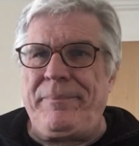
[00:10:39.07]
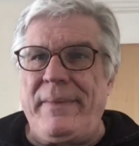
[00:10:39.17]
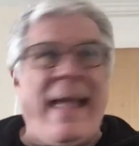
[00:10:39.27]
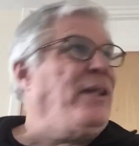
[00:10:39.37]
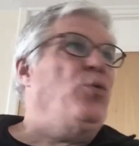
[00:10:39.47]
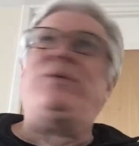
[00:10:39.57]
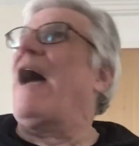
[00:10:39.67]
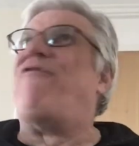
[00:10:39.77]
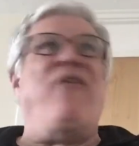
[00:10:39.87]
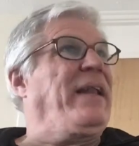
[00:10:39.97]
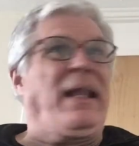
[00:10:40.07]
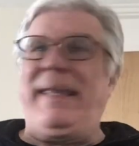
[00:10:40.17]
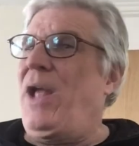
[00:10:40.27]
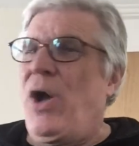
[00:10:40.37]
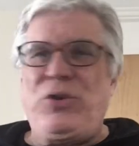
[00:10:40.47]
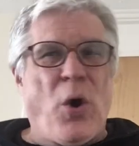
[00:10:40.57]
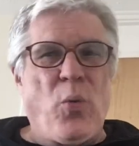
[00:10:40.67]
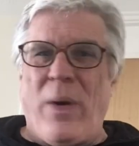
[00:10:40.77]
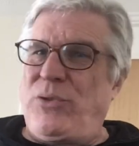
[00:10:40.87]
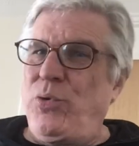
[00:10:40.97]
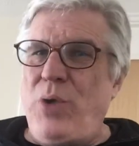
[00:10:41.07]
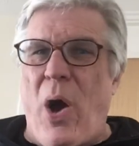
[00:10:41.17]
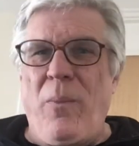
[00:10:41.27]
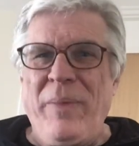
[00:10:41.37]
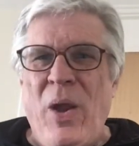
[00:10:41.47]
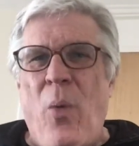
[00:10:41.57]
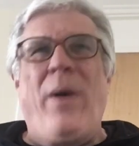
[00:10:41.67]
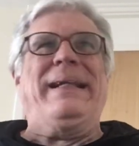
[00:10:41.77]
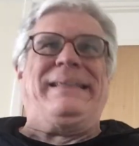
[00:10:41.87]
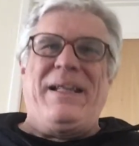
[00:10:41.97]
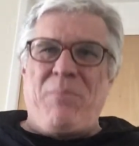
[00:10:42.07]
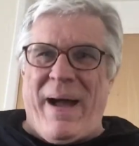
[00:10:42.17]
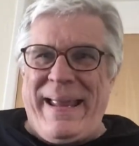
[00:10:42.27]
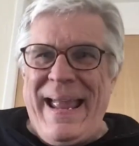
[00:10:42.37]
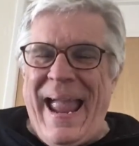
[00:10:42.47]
Then you definitely don't want to know what is in my